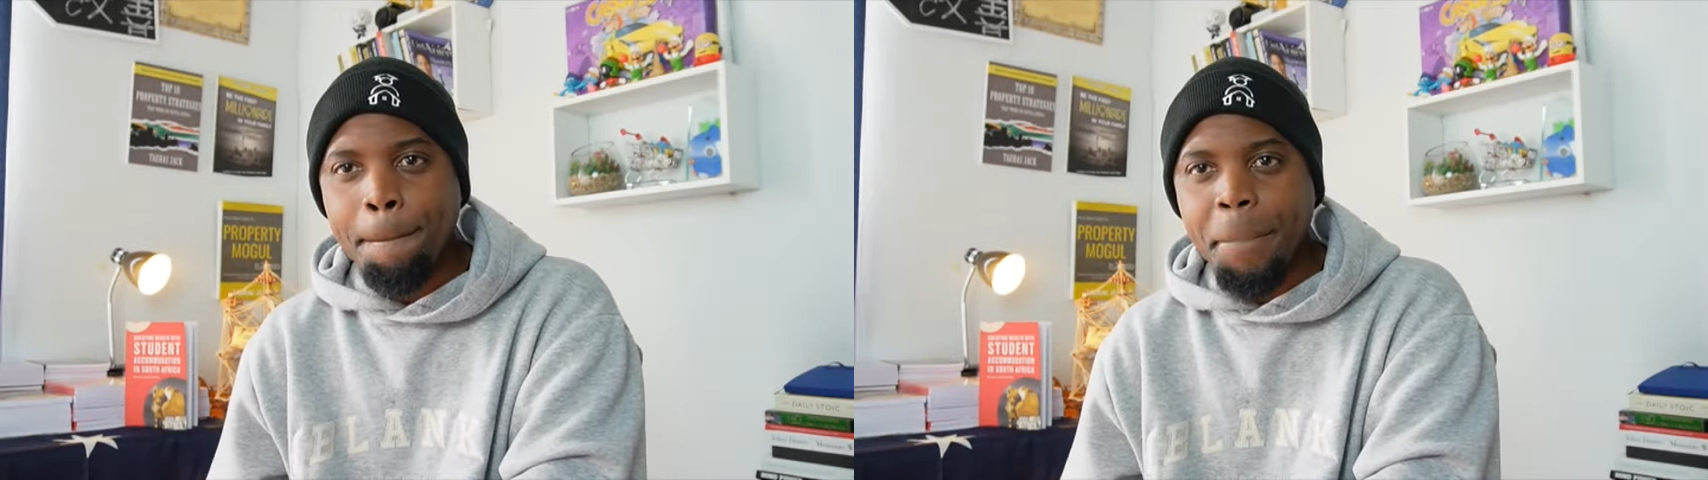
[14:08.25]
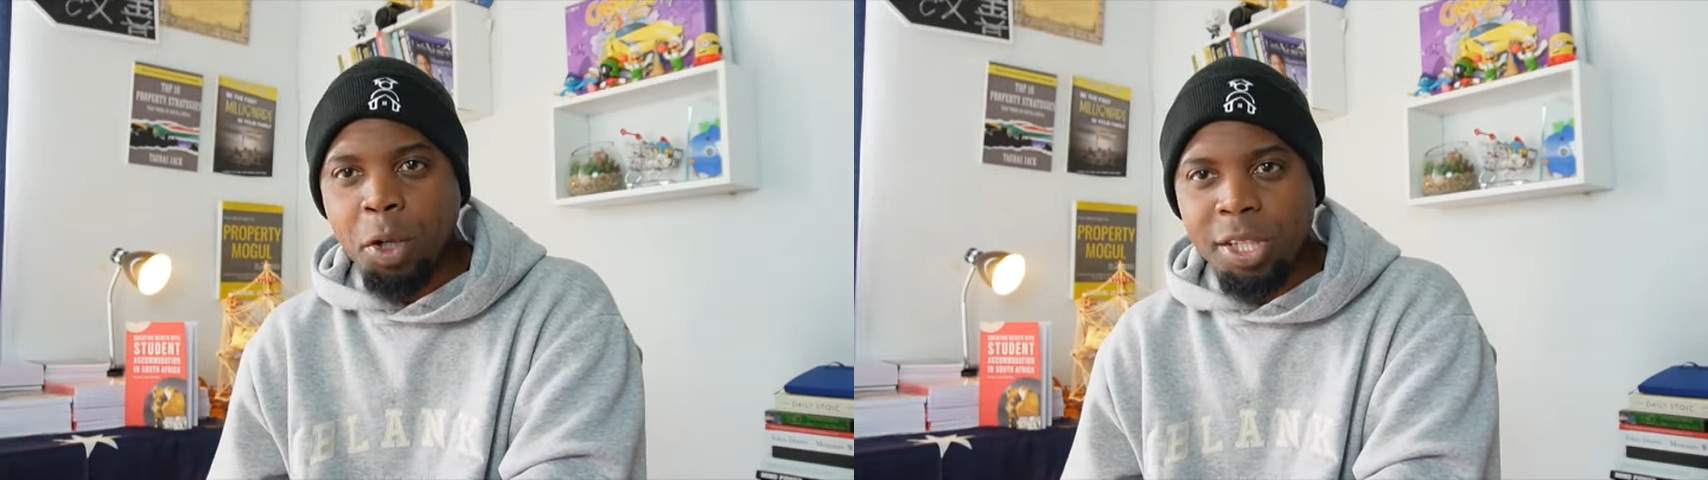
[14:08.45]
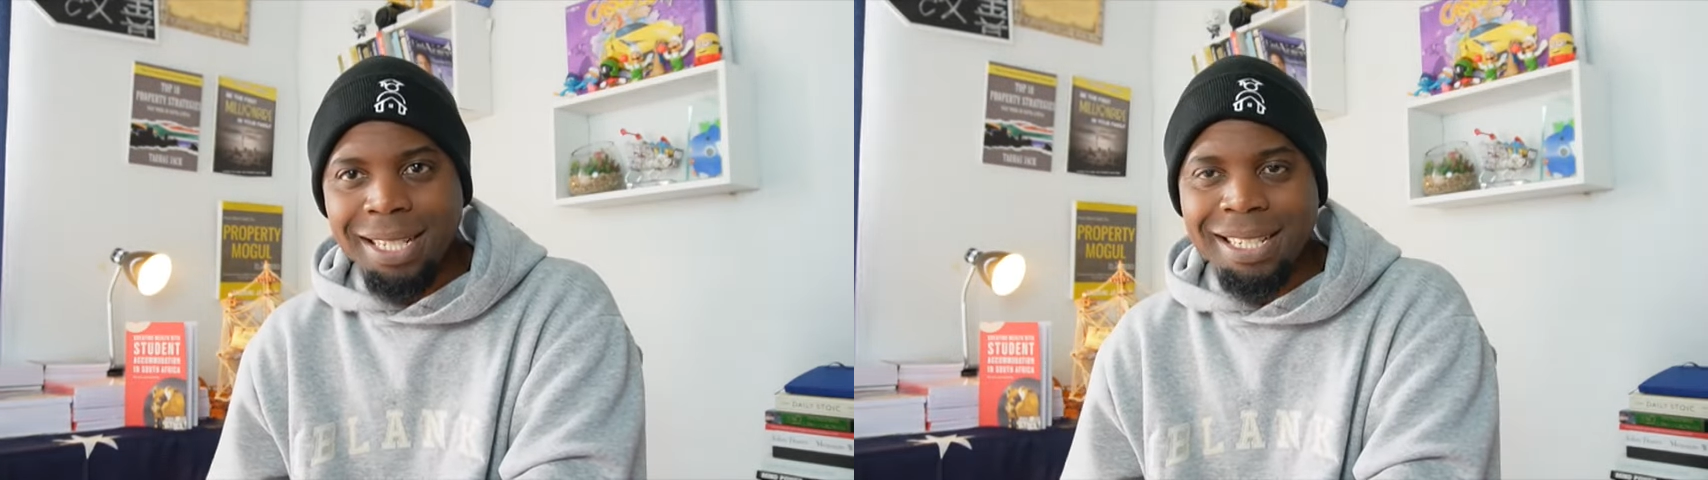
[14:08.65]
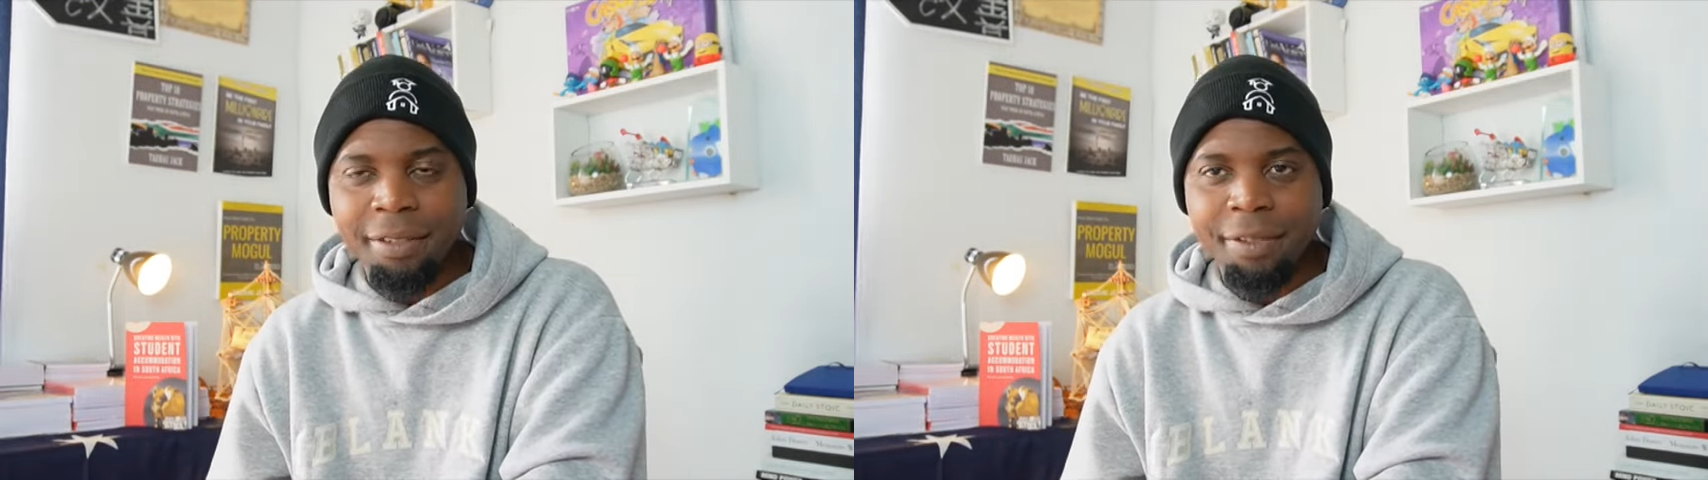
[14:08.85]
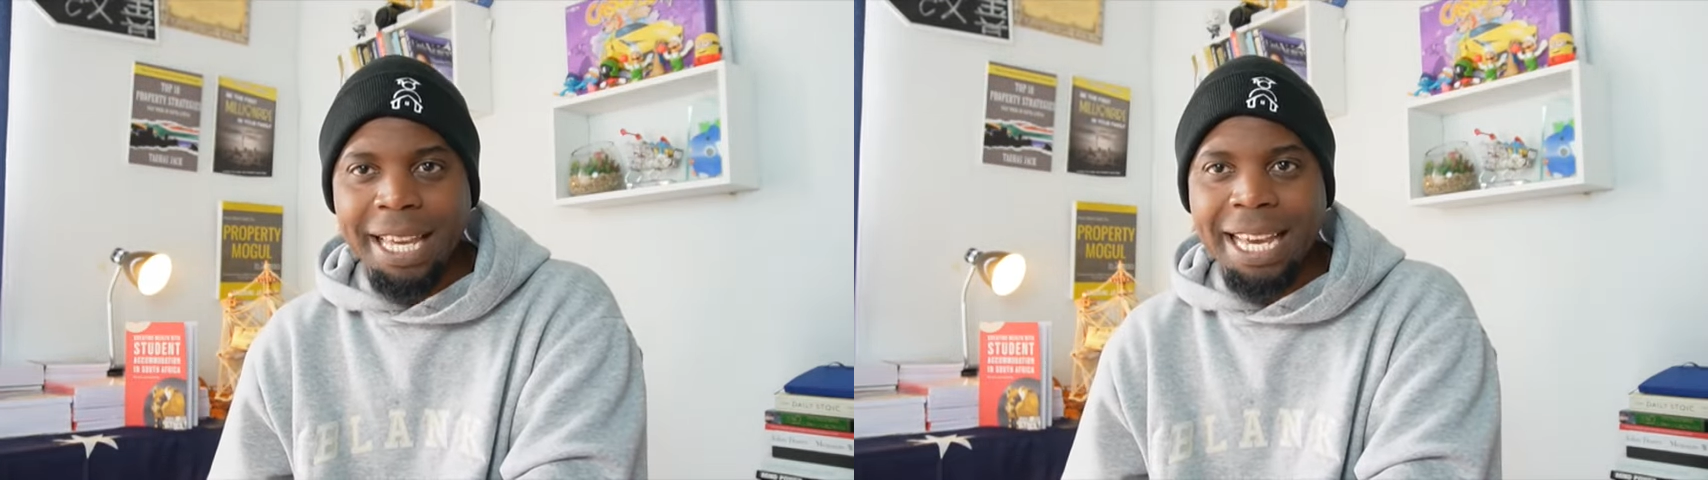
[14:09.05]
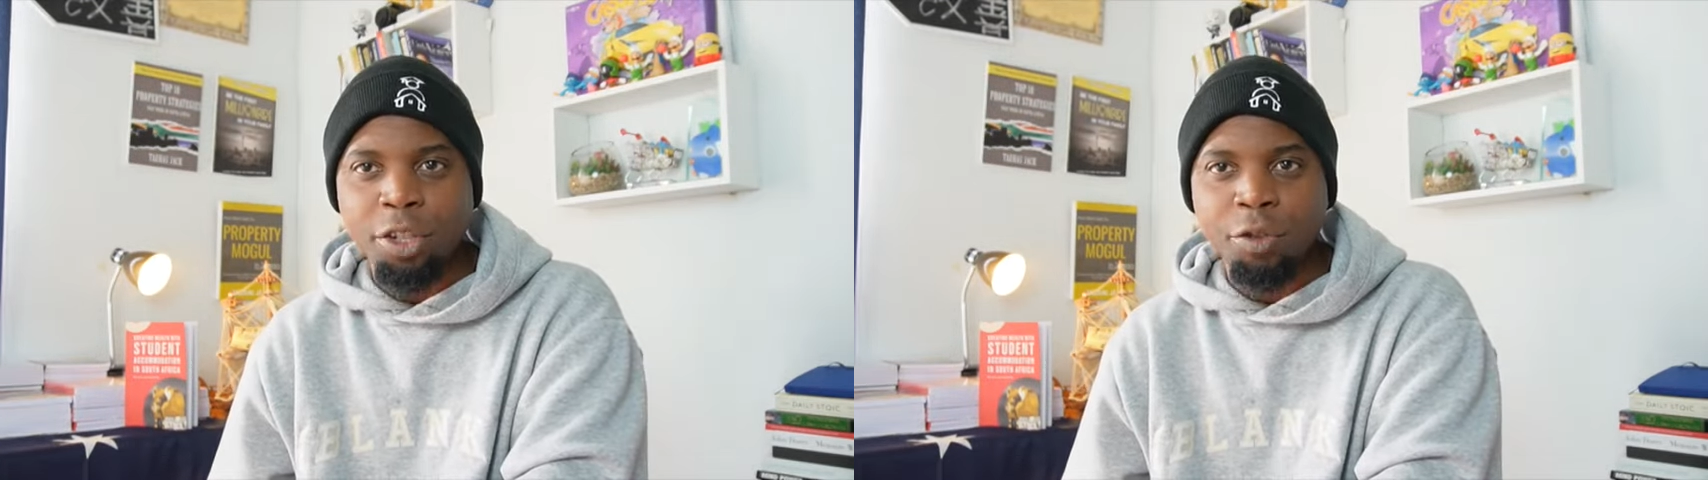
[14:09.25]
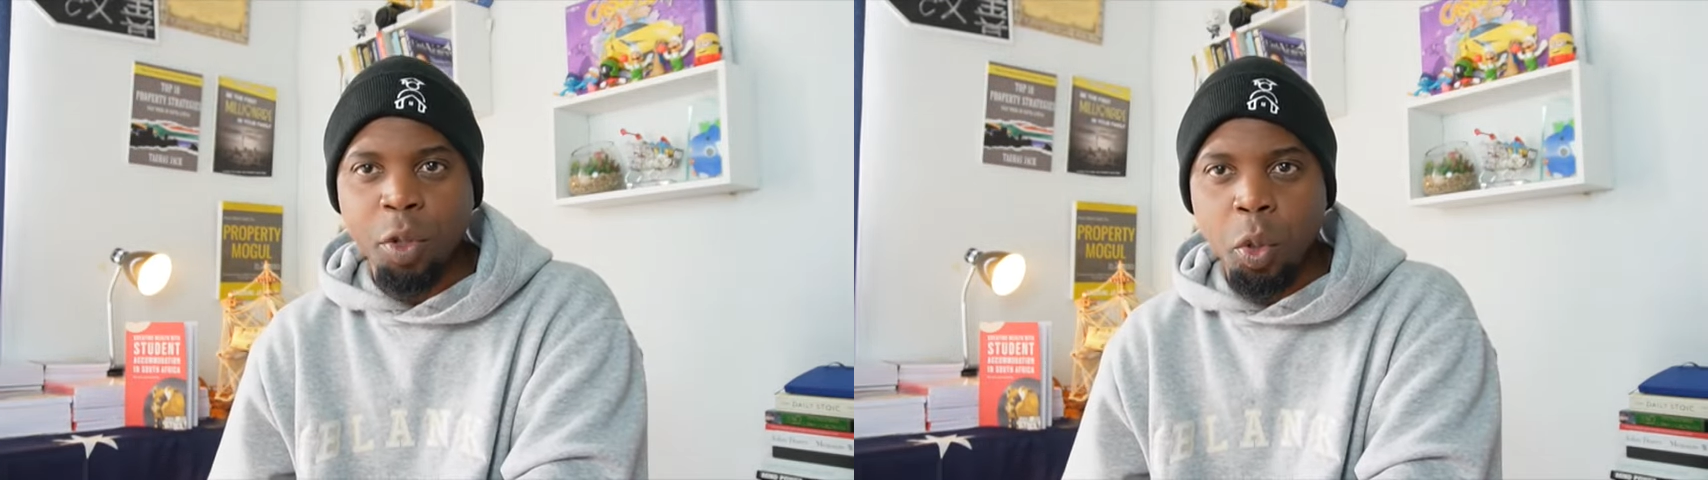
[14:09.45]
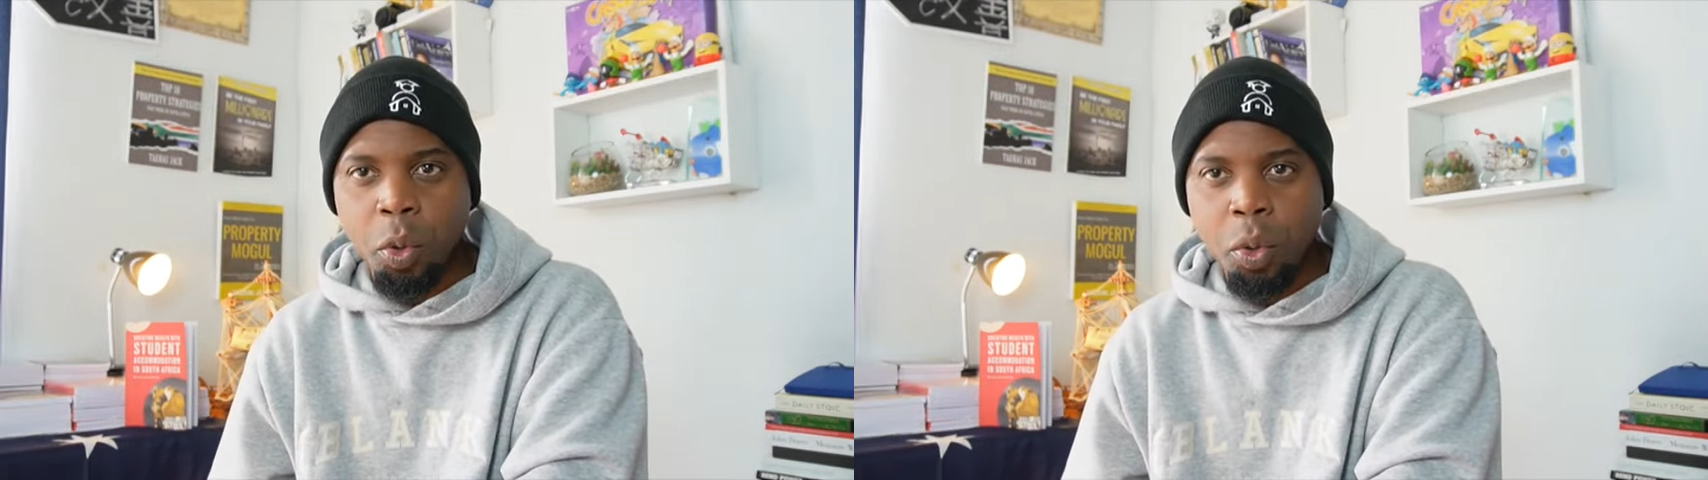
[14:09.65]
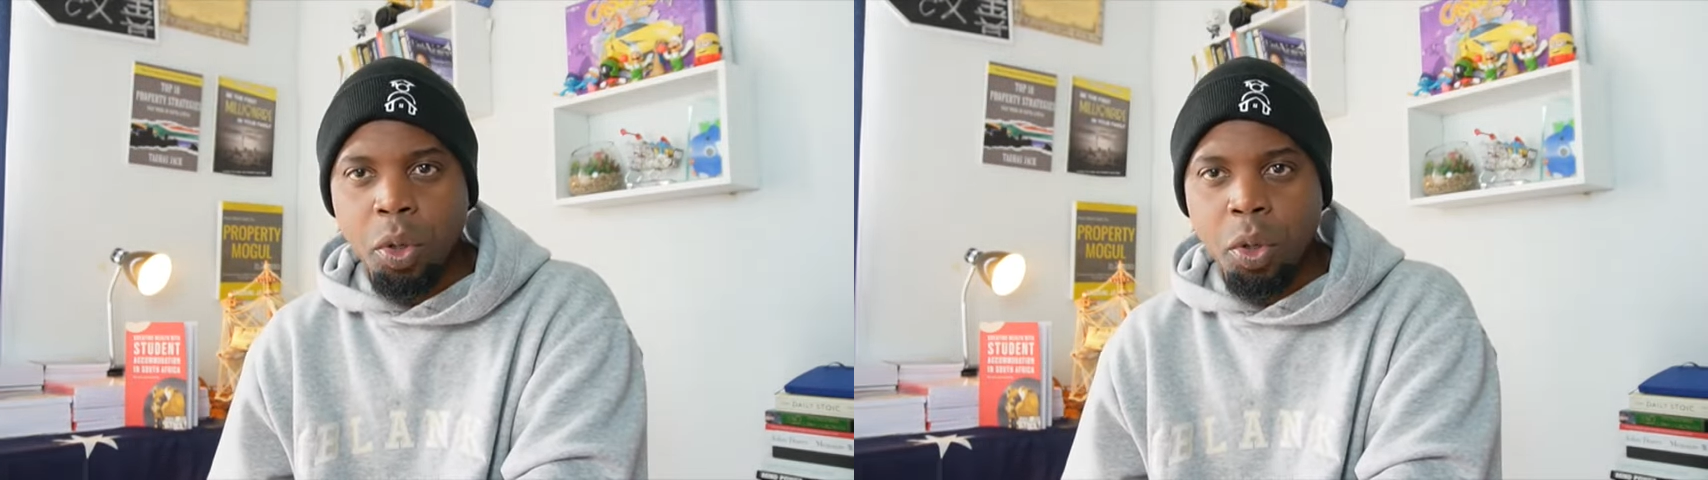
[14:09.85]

positive cash flow,